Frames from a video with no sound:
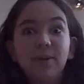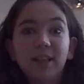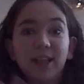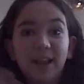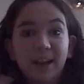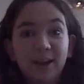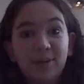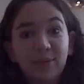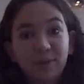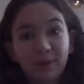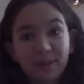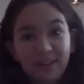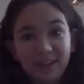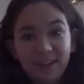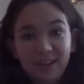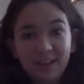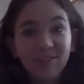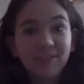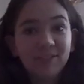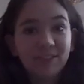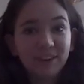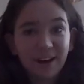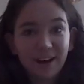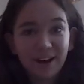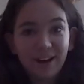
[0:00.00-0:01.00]
like
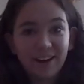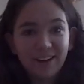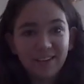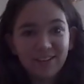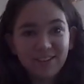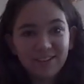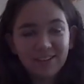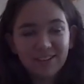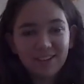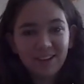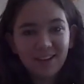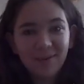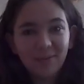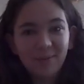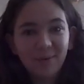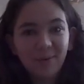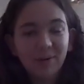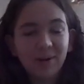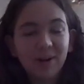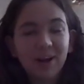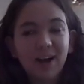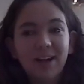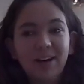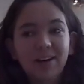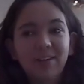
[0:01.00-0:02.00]
relieved us and we
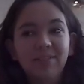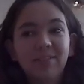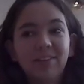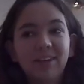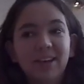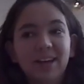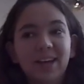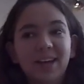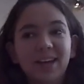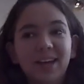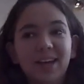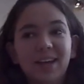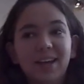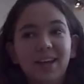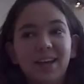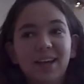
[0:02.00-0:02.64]
were kind of like,